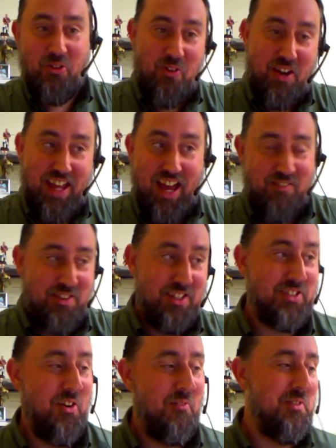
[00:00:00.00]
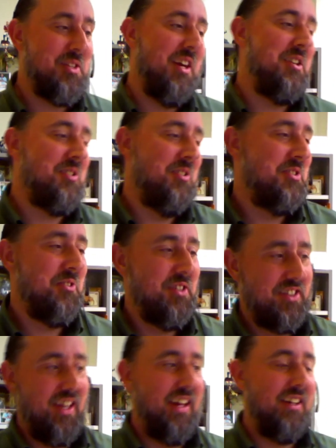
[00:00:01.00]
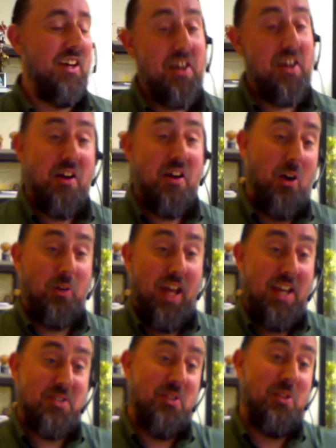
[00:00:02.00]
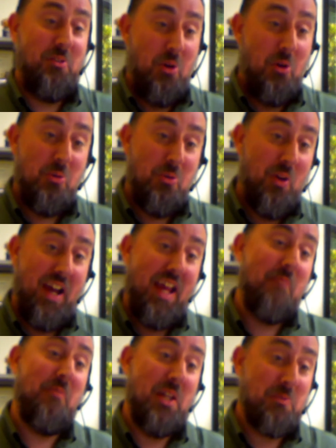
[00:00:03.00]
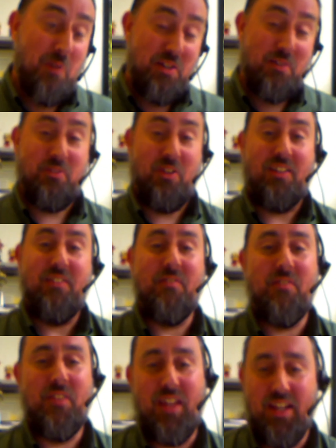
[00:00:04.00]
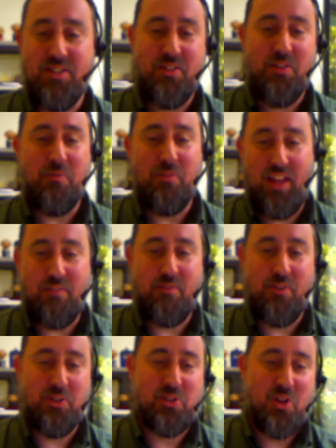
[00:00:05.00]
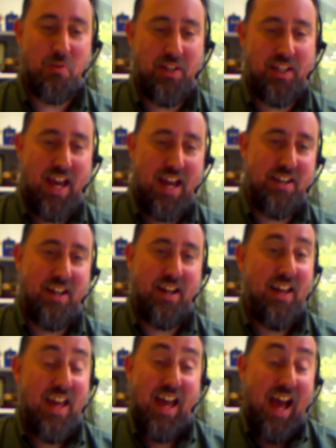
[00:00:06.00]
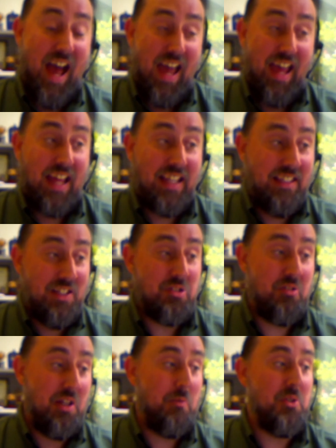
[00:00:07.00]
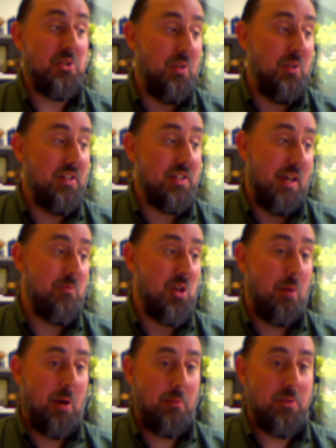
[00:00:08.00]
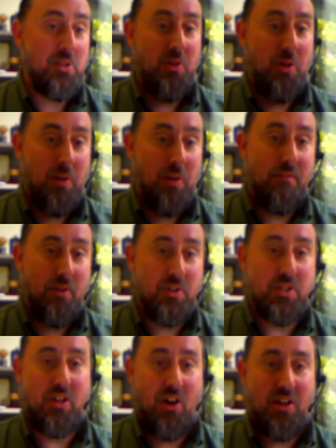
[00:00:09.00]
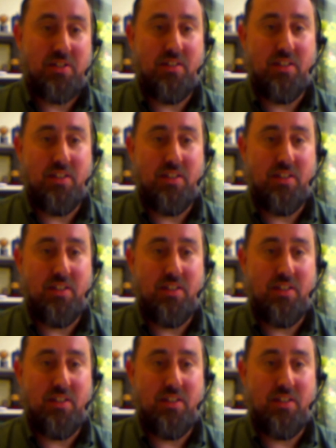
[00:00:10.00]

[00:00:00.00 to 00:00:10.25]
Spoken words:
already having these conversations. So it's like, okay, so you know who I am. That's wonderful. And so for that first job in Canada, I literally was doing the same job I was doing when I first started